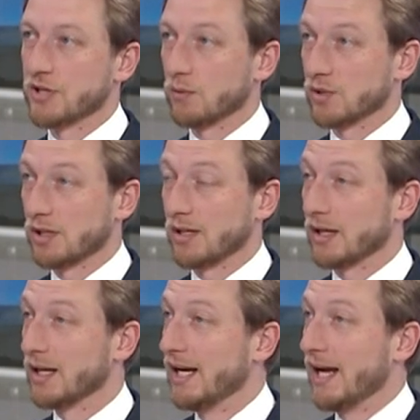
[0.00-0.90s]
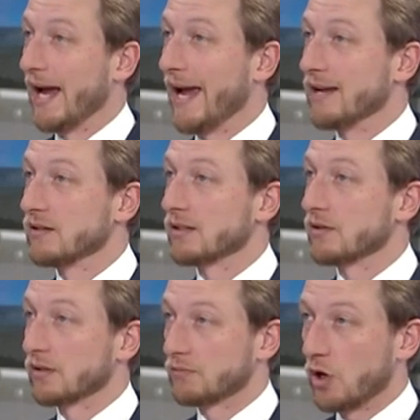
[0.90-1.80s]
That was clear. And
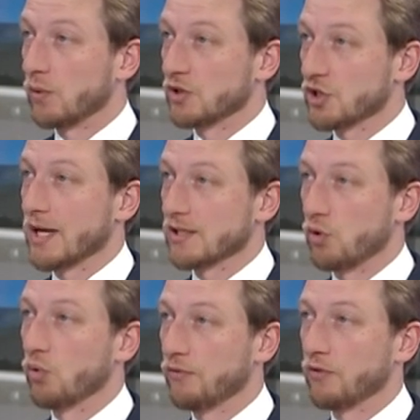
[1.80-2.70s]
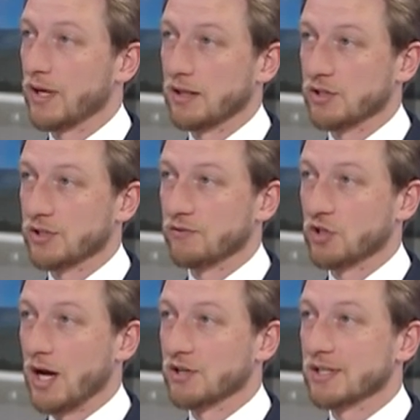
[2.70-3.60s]
the Coalition has called for that legislative
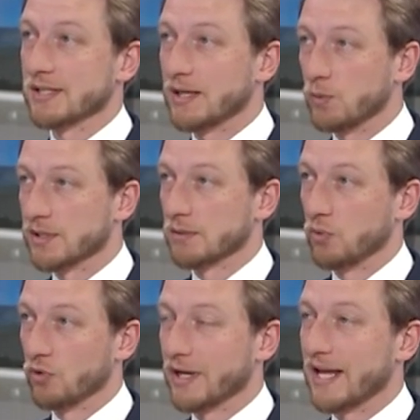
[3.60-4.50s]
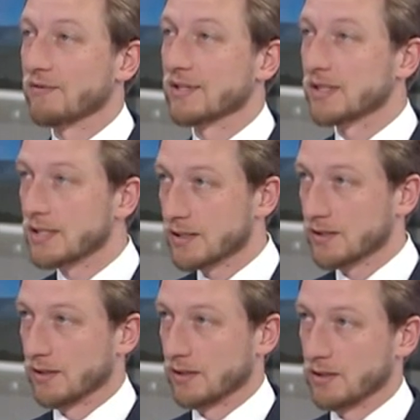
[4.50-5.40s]
change and said we'd support it ever since the
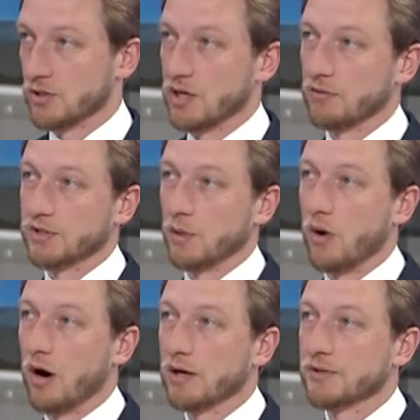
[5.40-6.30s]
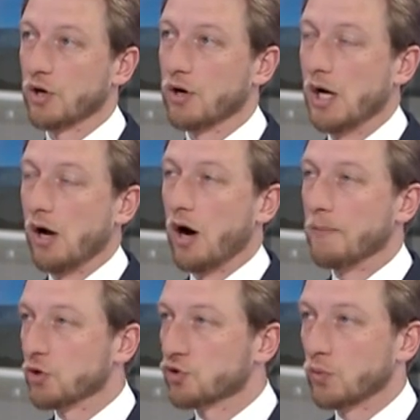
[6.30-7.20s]
Solicitor General's inquiry. So
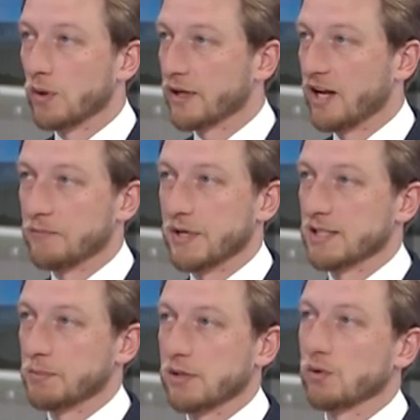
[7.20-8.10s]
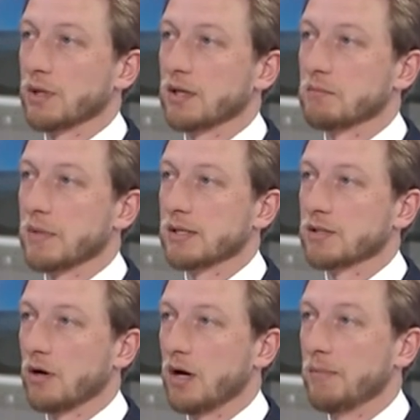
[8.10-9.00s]
I'm not sure what the government has been doing in the
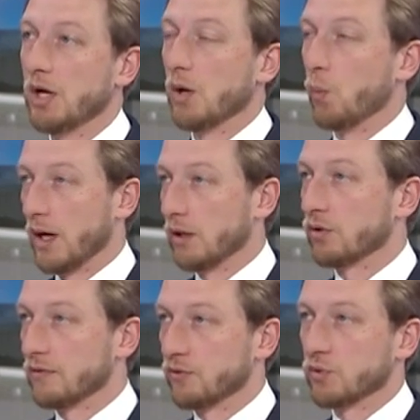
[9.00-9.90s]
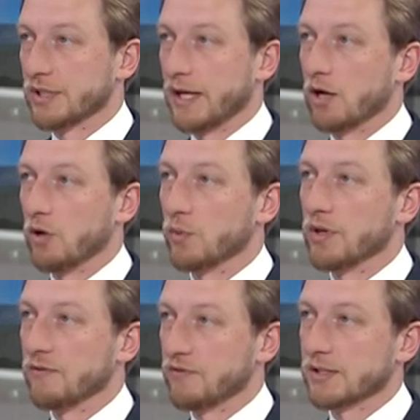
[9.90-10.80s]
meantime. We're looking forward to getting on with
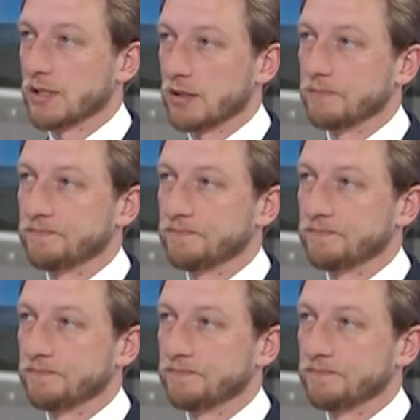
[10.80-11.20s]
it and fixing it.